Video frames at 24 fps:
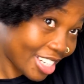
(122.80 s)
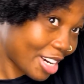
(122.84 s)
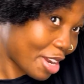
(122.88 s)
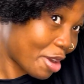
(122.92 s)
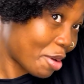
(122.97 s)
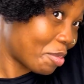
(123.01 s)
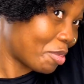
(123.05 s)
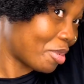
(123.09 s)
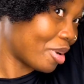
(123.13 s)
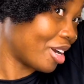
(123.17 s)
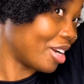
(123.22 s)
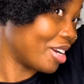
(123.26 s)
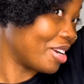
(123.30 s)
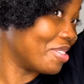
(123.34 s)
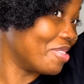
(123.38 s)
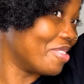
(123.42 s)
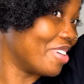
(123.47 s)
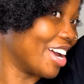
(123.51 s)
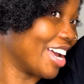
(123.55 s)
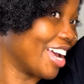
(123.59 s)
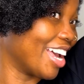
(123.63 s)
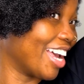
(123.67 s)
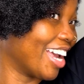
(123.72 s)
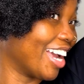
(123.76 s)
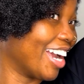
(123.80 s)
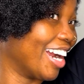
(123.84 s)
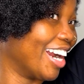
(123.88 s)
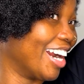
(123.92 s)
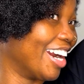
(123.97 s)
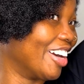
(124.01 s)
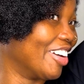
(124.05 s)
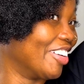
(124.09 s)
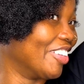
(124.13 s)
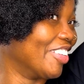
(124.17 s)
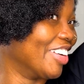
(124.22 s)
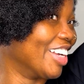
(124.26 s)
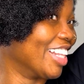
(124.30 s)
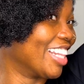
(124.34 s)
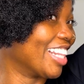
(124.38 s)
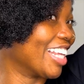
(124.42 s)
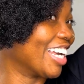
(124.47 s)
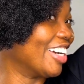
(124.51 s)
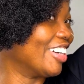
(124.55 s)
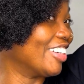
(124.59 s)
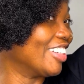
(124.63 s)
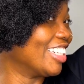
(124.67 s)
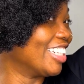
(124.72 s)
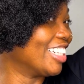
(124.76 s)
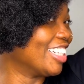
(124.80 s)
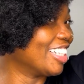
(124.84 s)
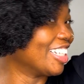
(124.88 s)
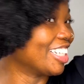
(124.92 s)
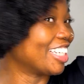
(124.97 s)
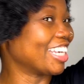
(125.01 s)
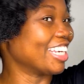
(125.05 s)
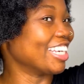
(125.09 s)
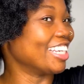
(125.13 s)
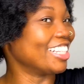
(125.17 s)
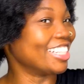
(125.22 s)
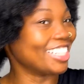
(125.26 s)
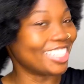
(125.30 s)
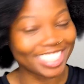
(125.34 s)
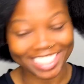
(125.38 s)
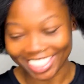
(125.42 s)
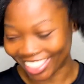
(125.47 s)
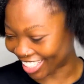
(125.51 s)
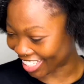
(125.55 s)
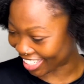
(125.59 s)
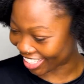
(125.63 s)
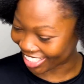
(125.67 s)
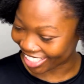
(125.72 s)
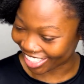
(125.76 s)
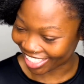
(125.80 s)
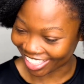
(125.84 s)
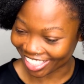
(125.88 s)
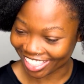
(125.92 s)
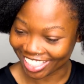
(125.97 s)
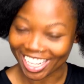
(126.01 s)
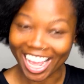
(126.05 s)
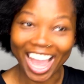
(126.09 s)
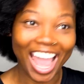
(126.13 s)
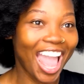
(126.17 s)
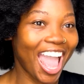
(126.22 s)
at parting my hair without looking these days.